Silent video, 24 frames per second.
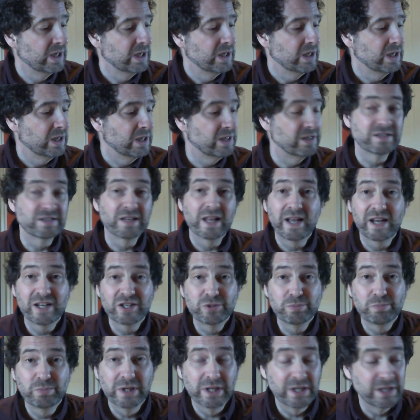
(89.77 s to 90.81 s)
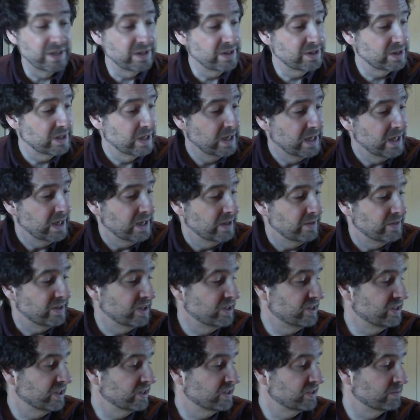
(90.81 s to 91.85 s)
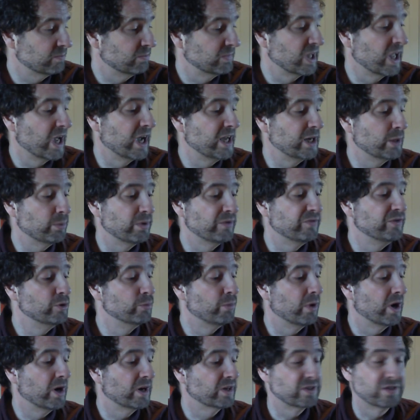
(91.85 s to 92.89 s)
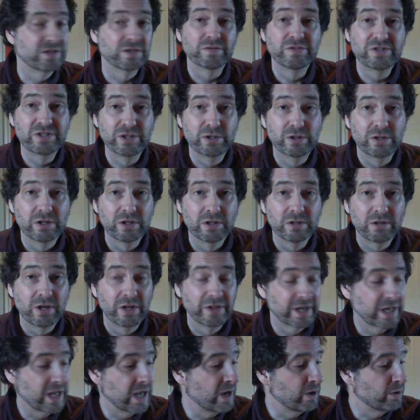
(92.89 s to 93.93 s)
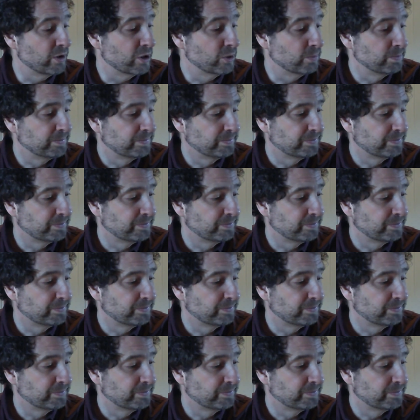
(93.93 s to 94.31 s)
In his last place, they'd just line up a few boxes of cereal on the counter.